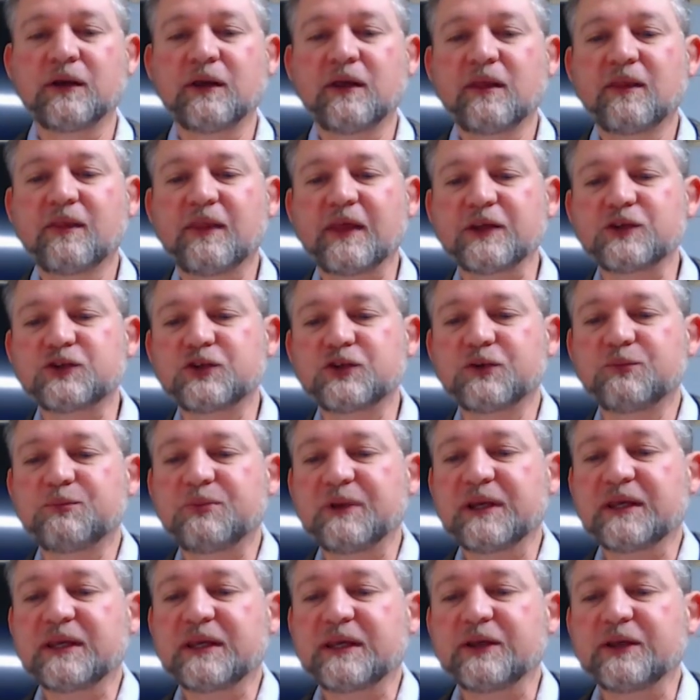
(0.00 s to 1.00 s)
that should
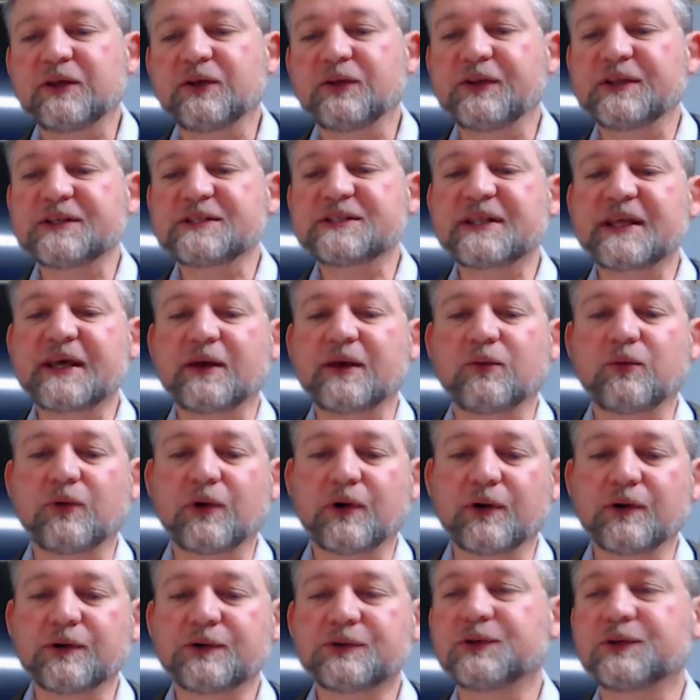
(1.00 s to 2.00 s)
be killed as they
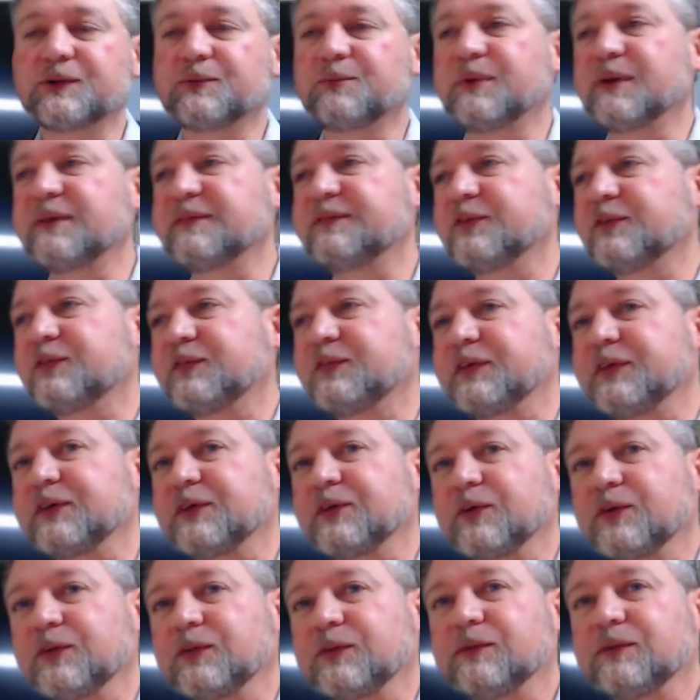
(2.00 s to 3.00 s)
were should be
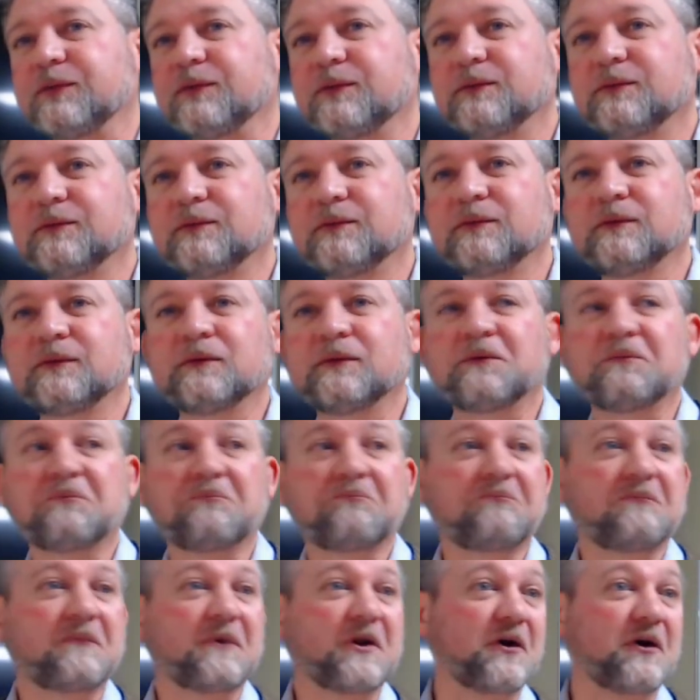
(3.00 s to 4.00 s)
fulfilled.
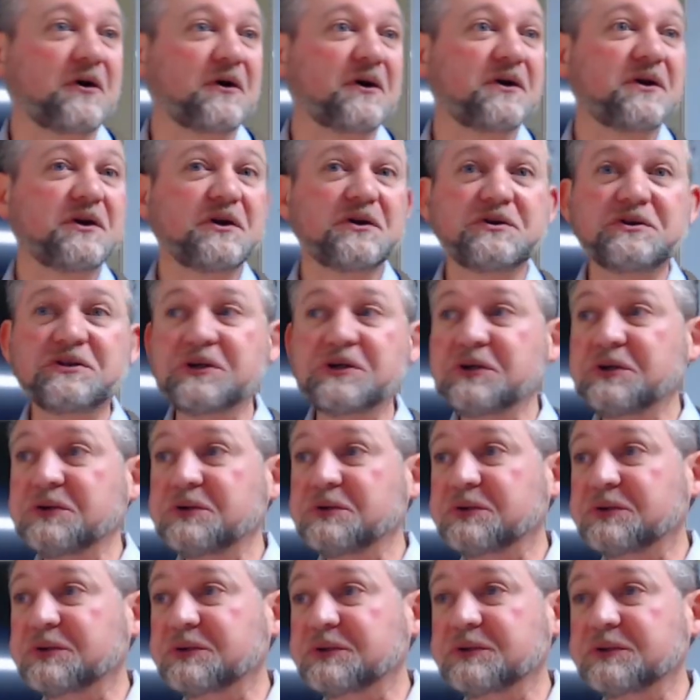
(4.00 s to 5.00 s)
Talking to
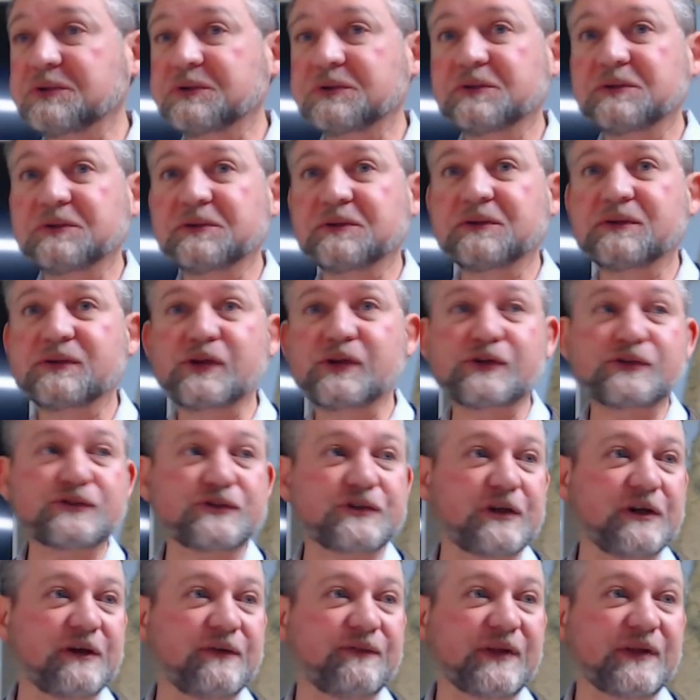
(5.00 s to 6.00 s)
Jews. They're
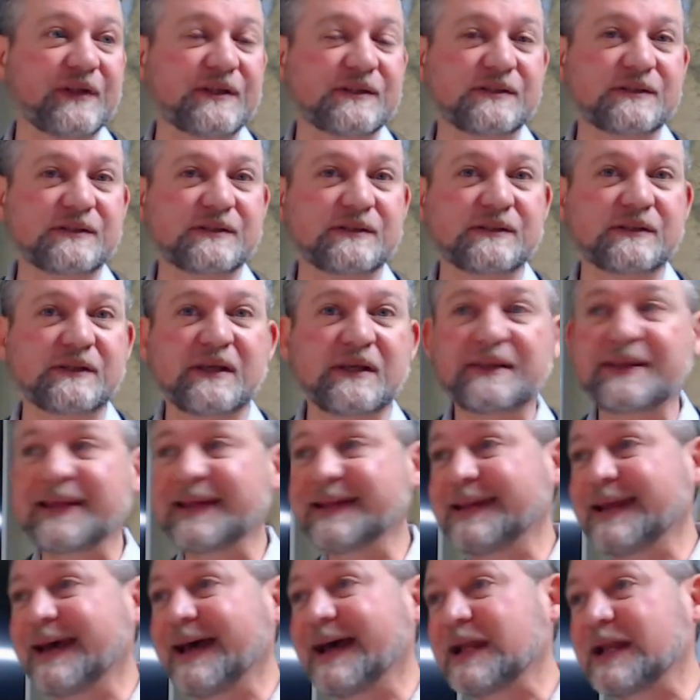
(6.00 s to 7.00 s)
servants.
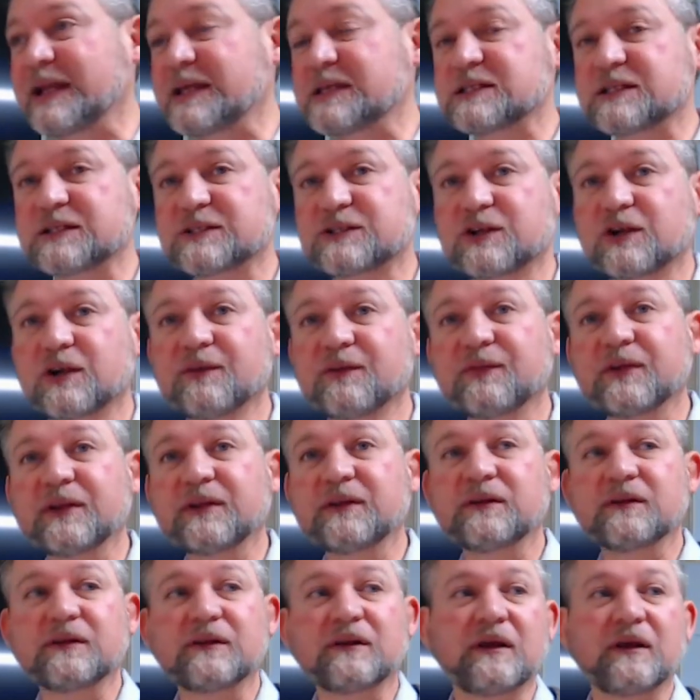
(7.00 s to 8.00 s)
They died as a
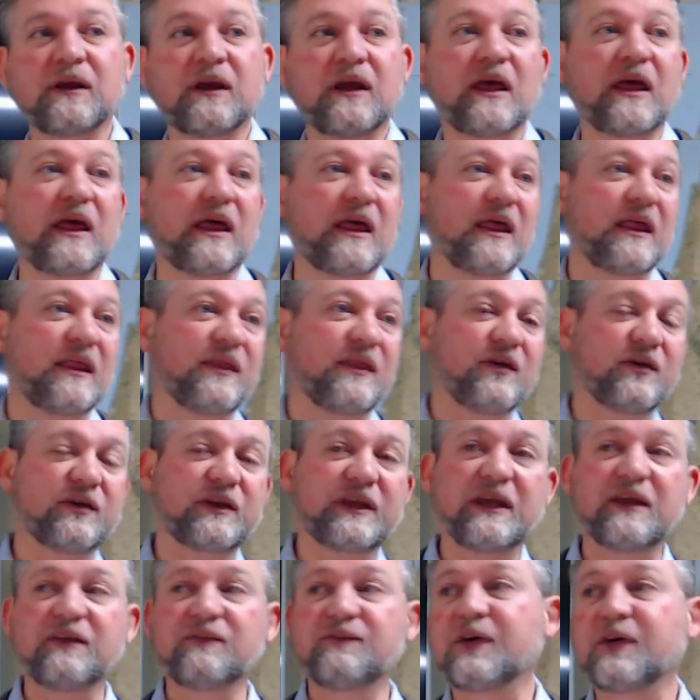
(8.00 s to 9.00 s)
servant. Their
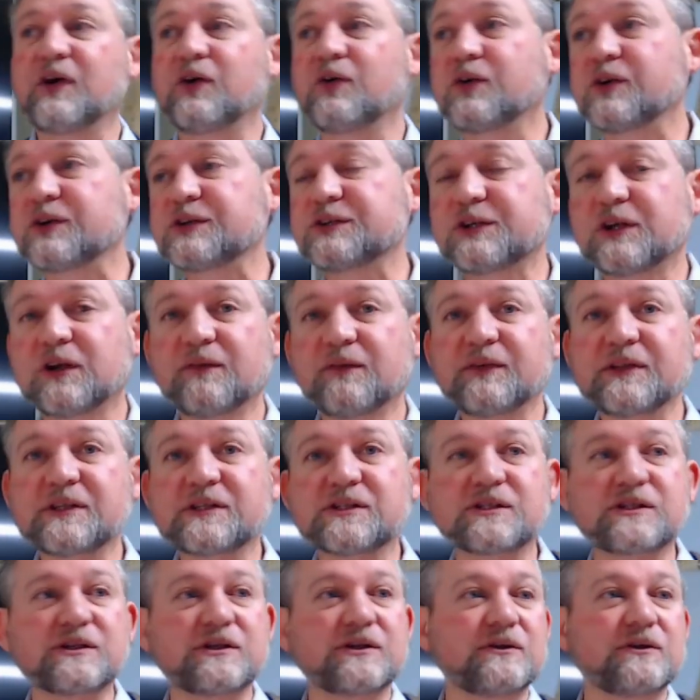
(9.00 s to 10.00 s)
kinfolk are
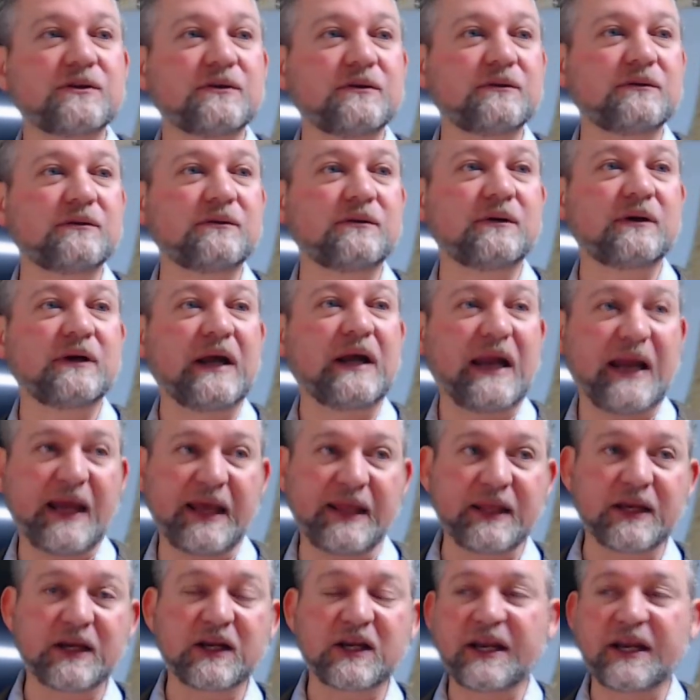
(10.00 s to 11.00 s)
servants too.
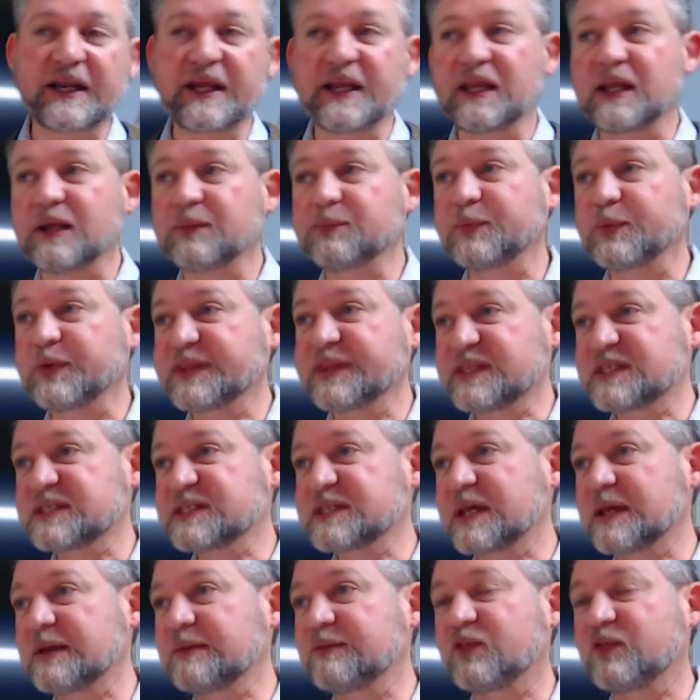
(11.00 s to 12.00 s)
And they're going to end up with the
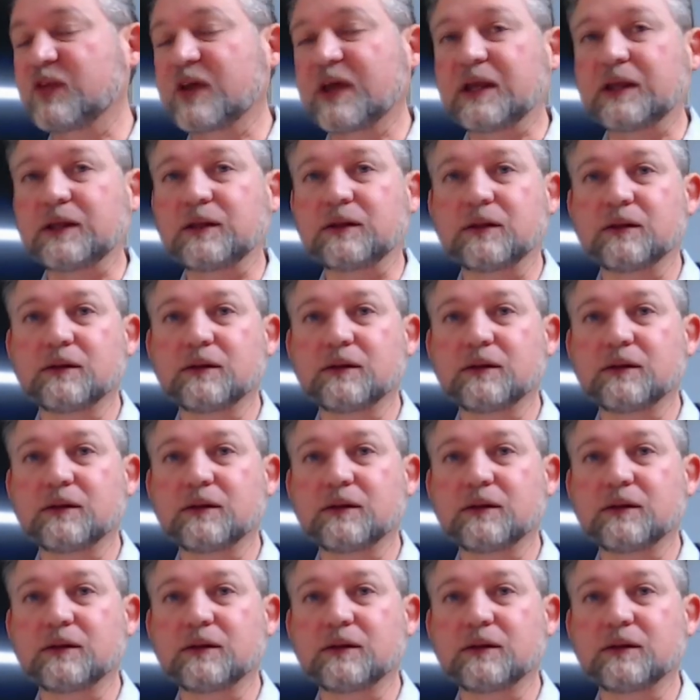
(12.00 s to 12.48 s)
same fate.